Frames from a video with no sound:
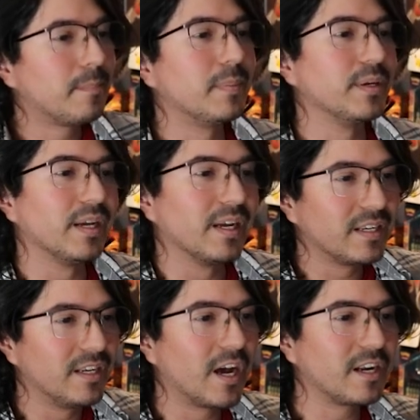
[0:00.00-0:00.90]
But yeah,
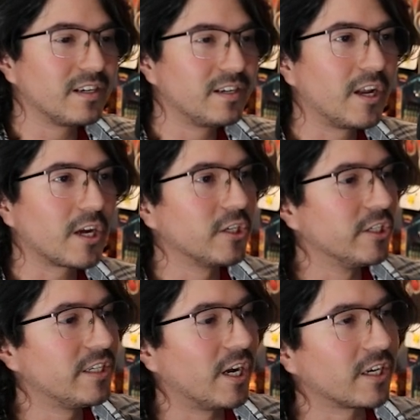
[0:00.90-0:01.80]
not
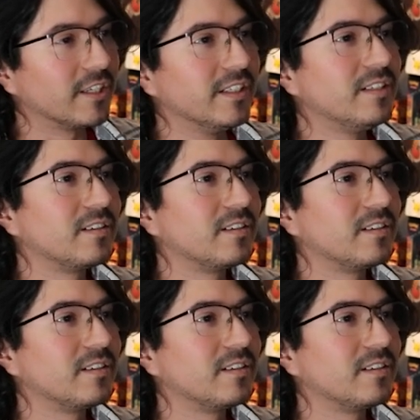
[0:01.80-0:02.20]
good, not good.